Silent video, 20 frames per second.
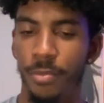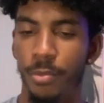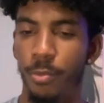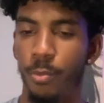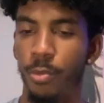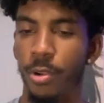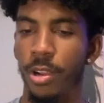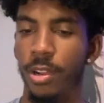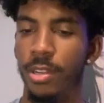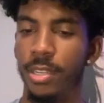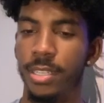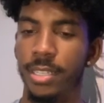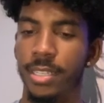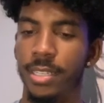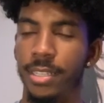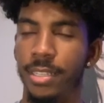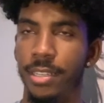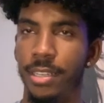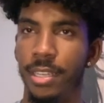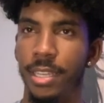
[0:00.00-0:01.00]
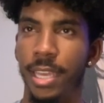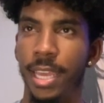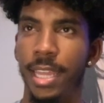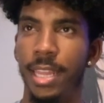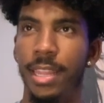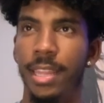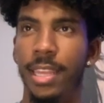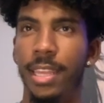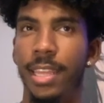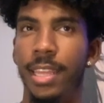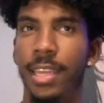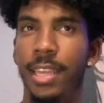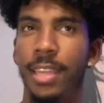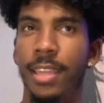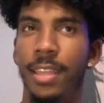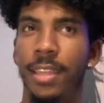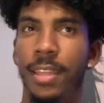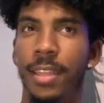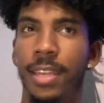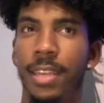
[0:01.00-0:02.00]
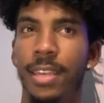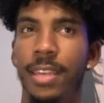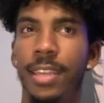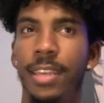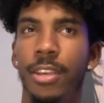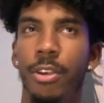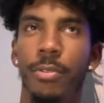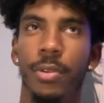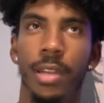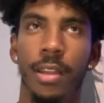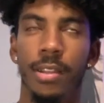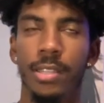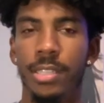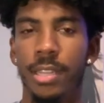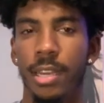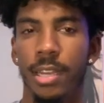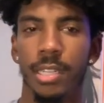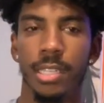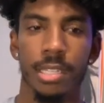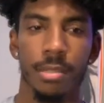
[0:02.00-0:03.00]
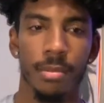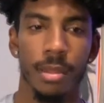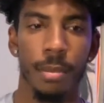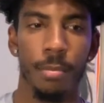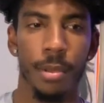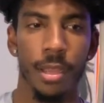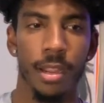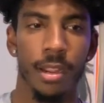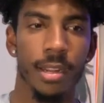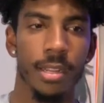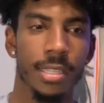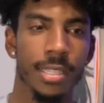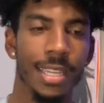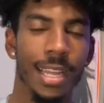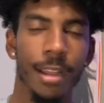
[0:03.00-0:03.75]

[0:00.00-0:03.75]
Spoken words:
weren't in the deal when I was talking to my parents.